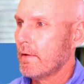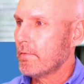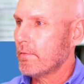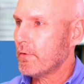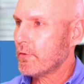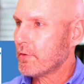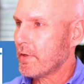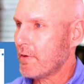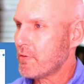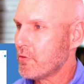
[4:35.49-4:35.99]

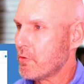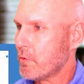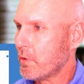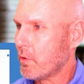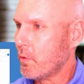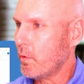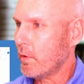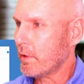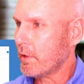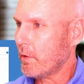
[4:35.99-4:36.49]
For scheduled
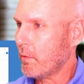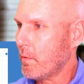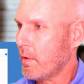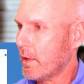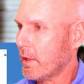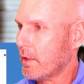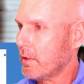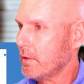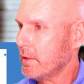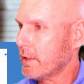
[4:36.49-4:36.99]
recording, you want
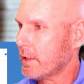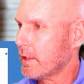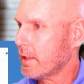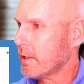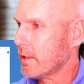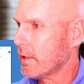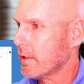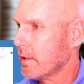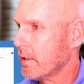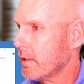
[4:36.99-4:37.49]
to click
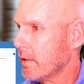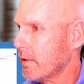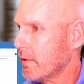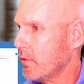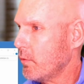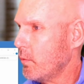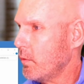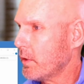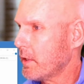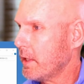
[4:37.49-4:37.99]

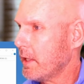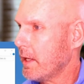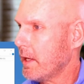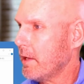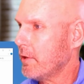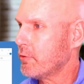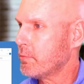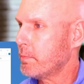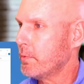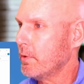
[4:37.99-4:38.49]
the working
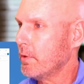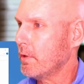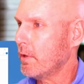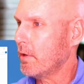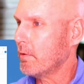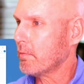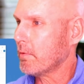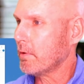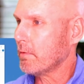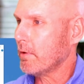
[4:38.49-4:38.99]
as per
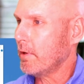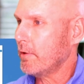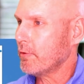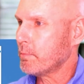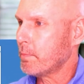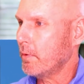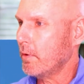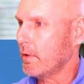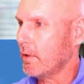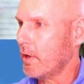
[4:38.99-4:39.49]

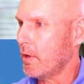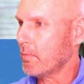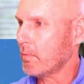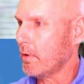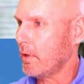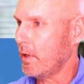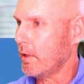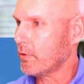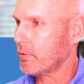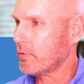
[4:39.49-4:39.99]
alarm
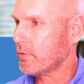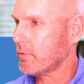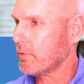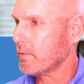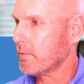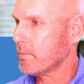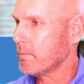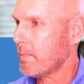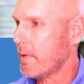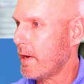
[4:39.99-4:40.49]
clocks
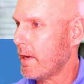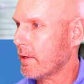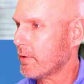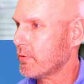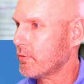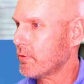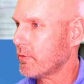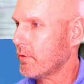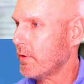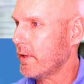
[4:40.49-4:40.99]

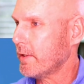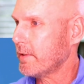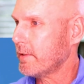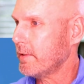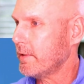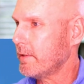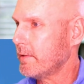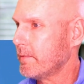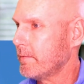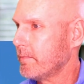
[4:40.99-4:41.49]
box right
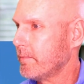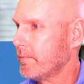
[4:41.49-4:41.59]
there,